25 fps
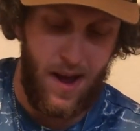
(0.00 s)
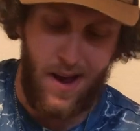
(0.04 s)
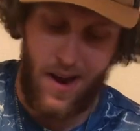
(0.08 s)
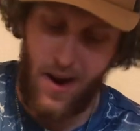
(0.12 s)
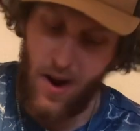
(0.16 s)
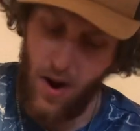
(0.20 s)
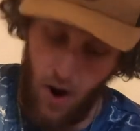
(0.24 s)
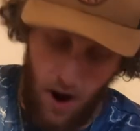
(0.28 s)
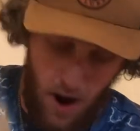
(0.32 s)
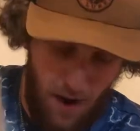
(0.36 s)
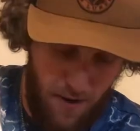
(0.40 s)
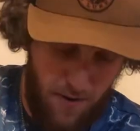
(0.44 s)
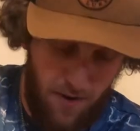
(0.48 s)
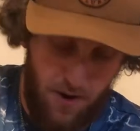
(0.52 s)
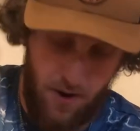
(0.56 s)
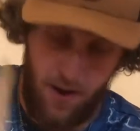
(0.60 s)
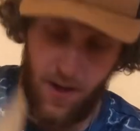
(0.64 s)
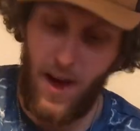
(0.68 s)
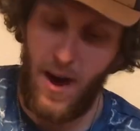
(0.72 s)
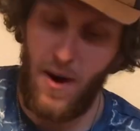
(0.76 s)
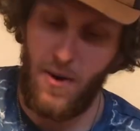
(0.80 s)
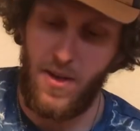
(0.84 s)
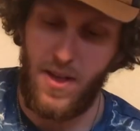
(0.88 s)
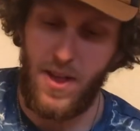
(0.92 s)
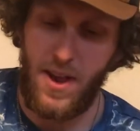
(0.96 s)
You don't have to do
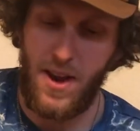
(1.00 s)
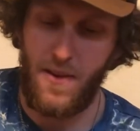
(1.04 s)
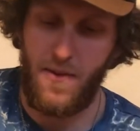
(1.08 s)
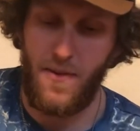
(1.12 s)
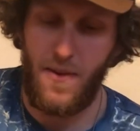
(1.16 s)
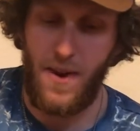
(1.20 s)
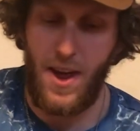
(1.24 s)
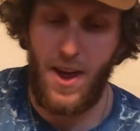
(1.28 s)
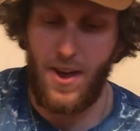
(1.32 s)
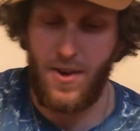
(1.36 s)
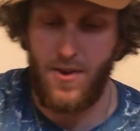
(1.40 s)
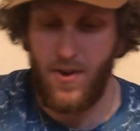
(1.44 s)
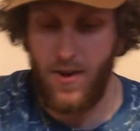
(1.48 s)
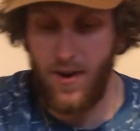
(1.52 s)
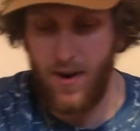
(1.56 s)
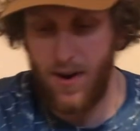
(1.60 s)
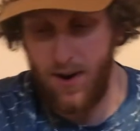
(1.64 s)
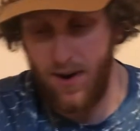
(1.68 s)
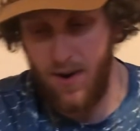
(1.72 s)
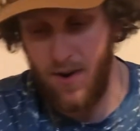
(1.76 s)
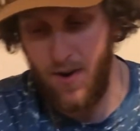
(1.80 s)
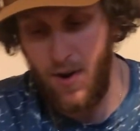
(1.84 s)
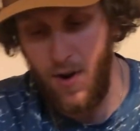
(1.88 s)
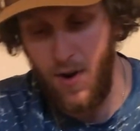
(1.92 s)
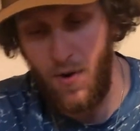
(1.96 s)
that with these finesse jigs.
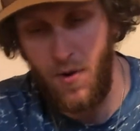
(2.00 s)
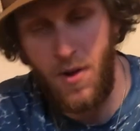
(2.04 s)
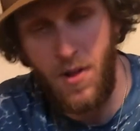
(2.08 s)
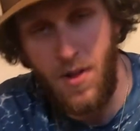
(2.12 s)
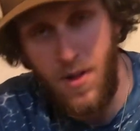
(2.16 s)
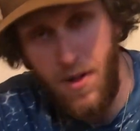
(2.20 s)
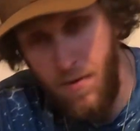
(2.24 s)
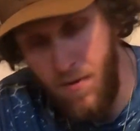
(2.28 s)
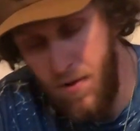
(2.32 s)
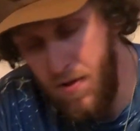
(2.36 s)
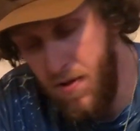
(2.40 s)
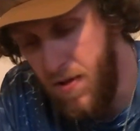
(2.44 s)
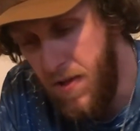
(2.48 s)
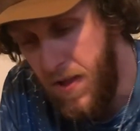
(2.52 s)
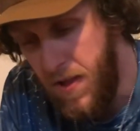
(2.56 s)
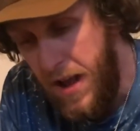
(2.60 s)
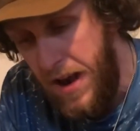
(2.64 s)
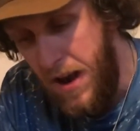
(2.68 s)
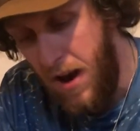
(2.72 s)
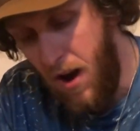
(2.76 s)
You can really lean